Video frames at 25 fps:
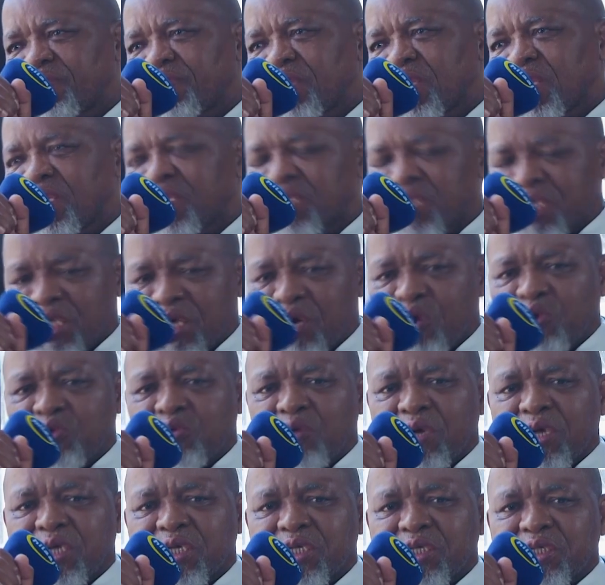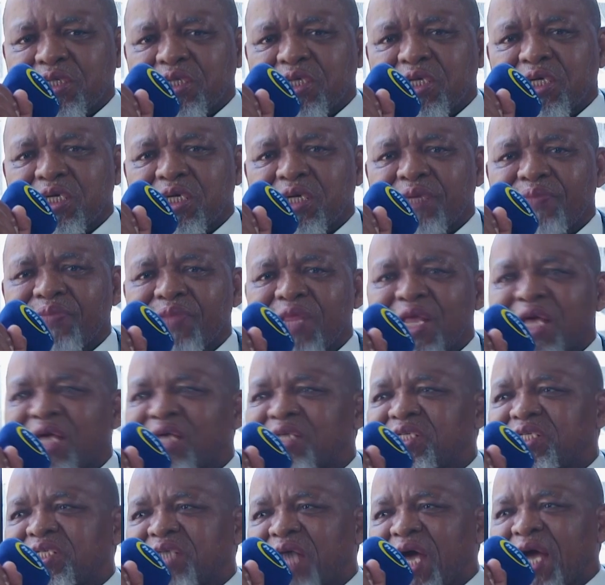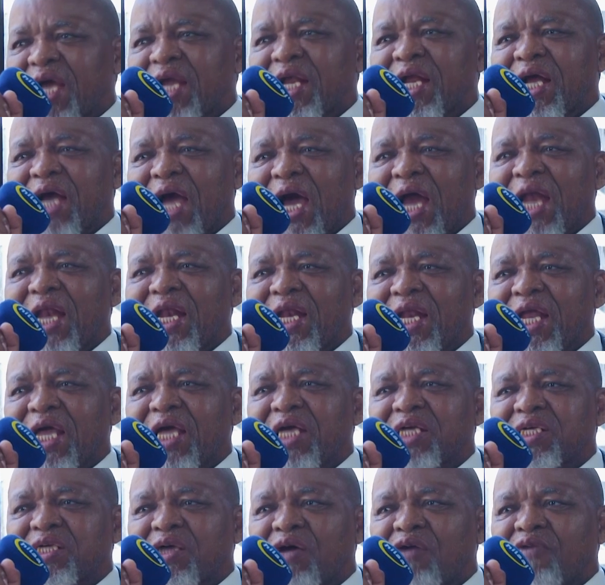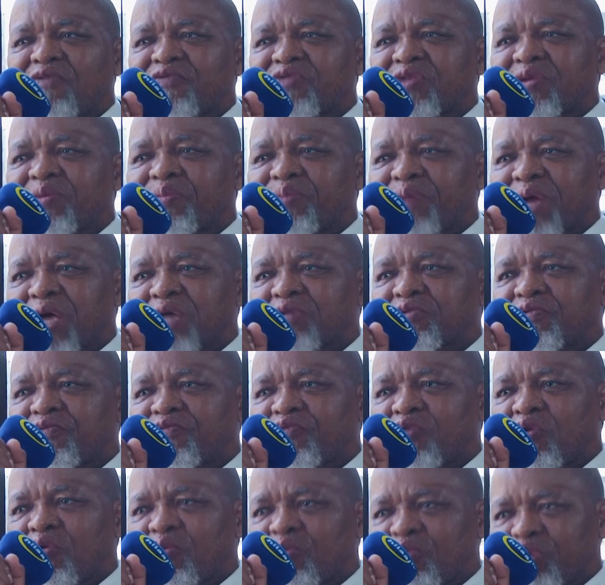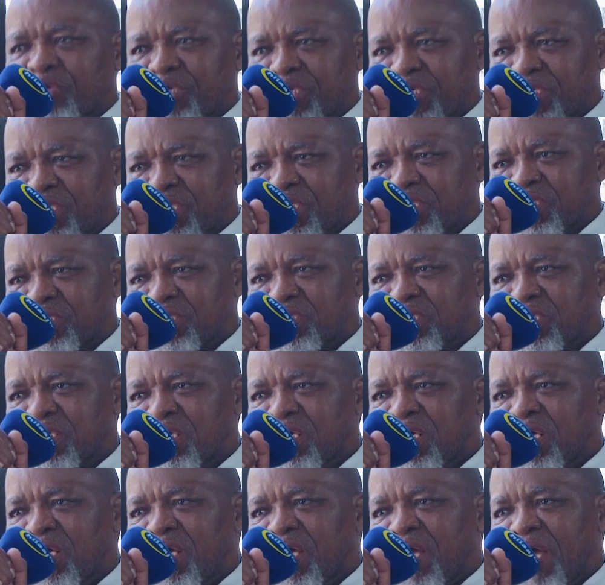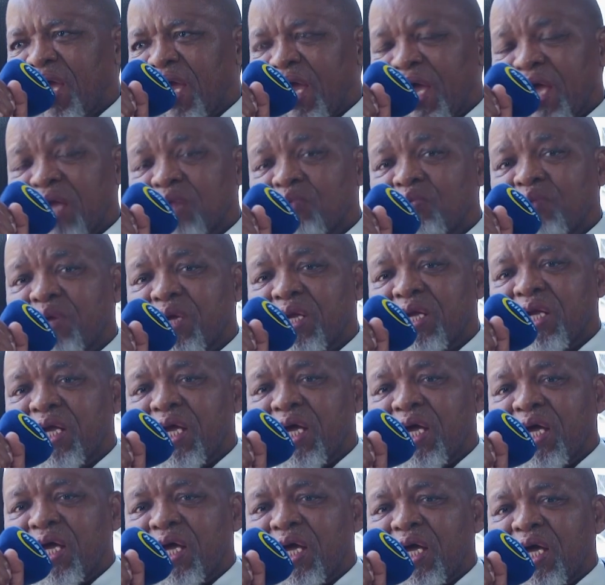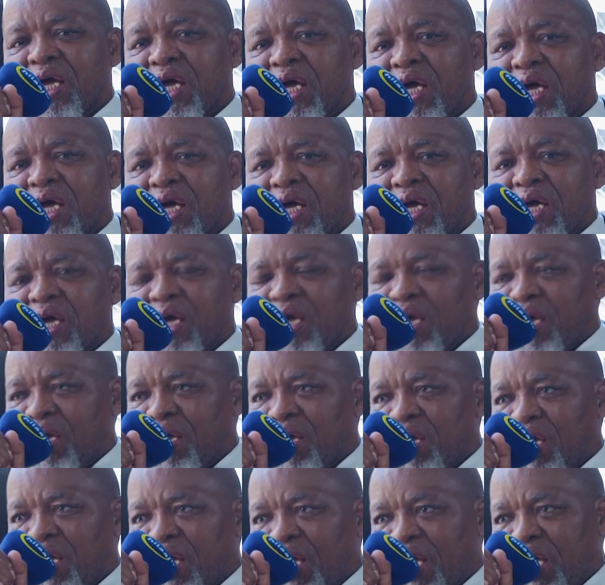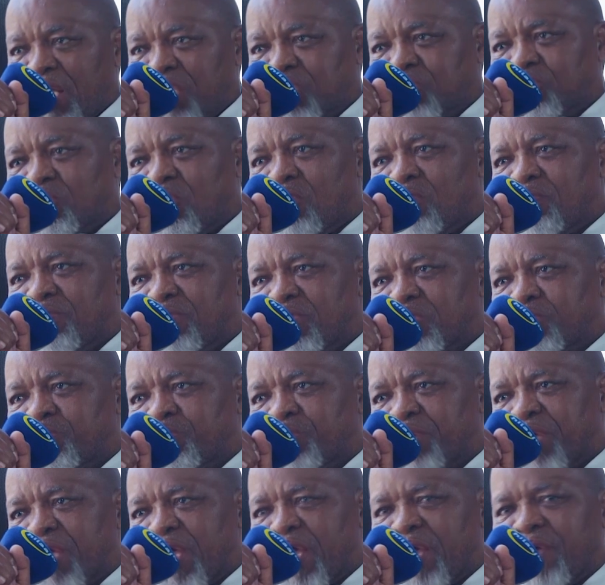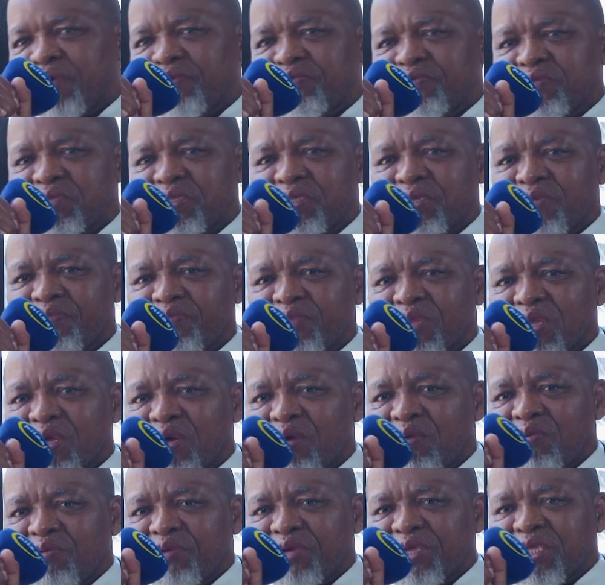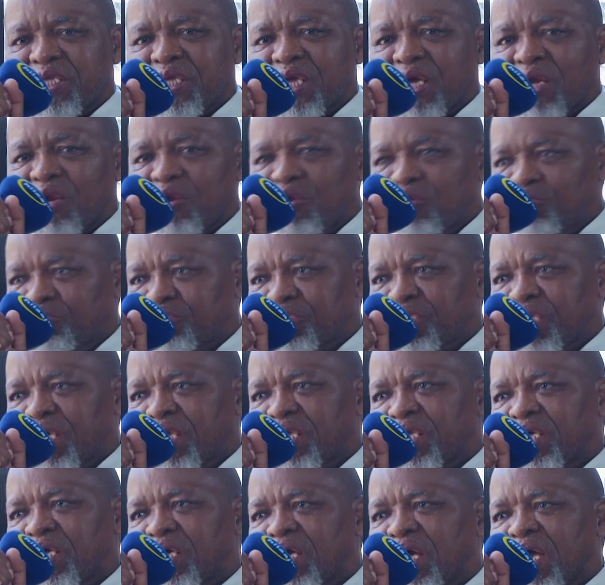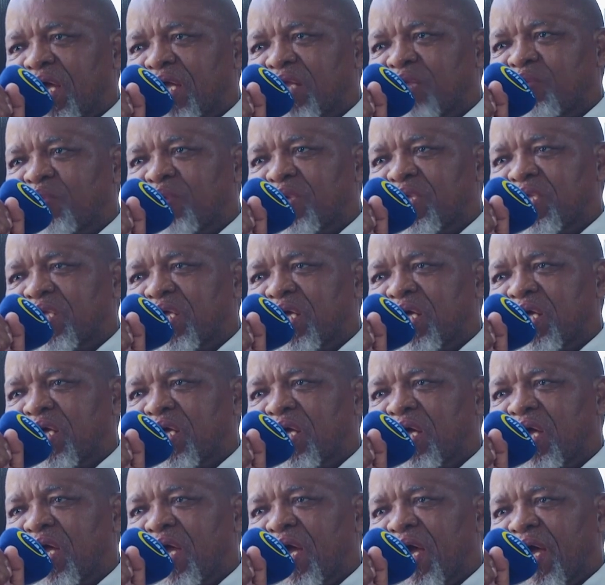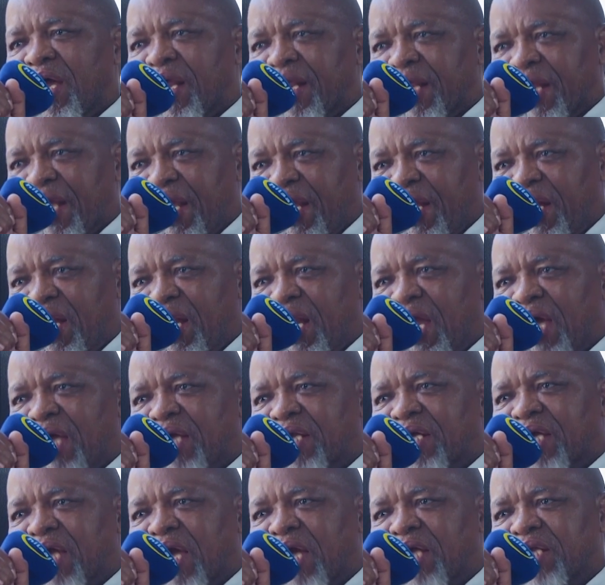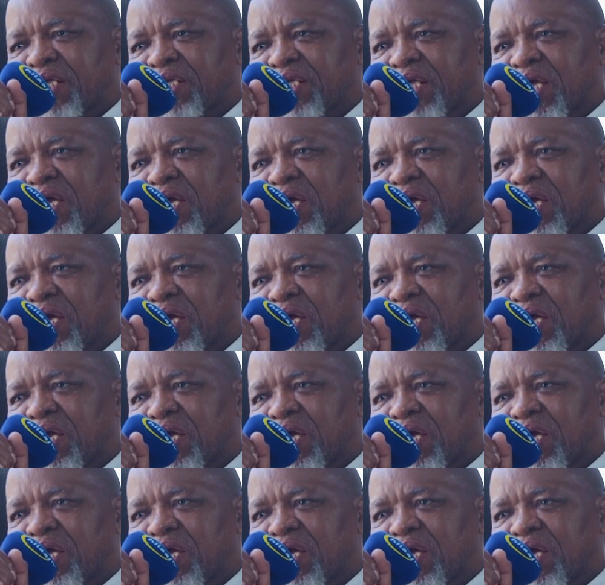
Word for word: The second one is the cyclical nature of the price of commodities. And when uh, uh, misbehaves with the load shedding and when the rail line can't take